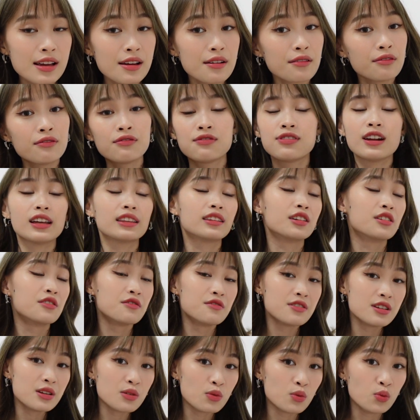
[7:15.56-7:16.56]

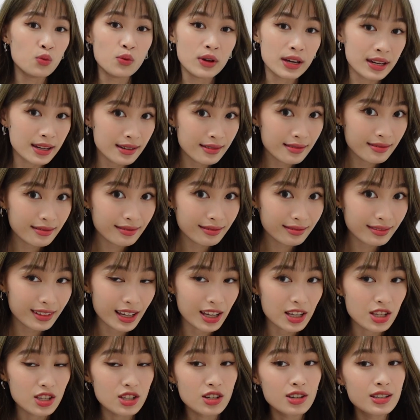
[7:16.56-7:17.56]
fluttery wing that
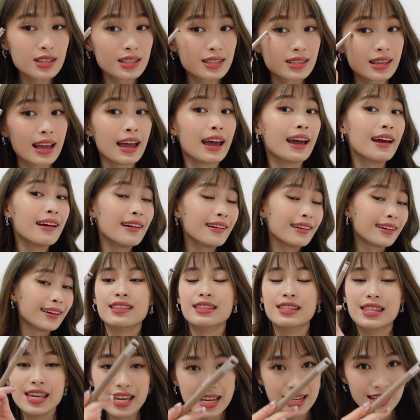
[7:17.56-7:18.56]
is just there,
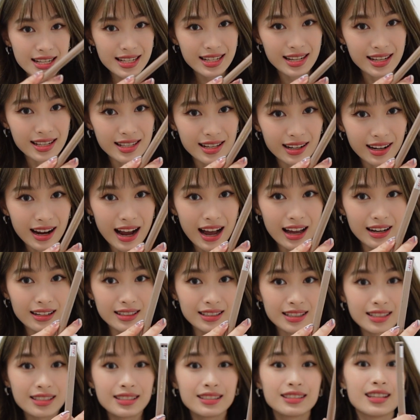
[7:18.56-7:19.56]
this is the
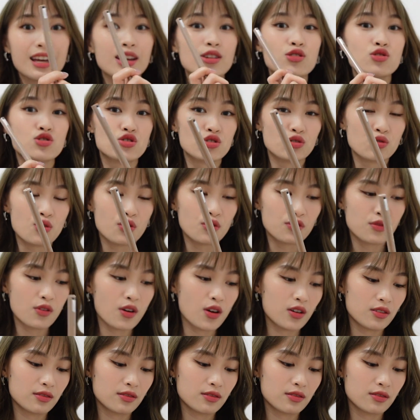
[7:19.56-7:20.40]
color that you should go for.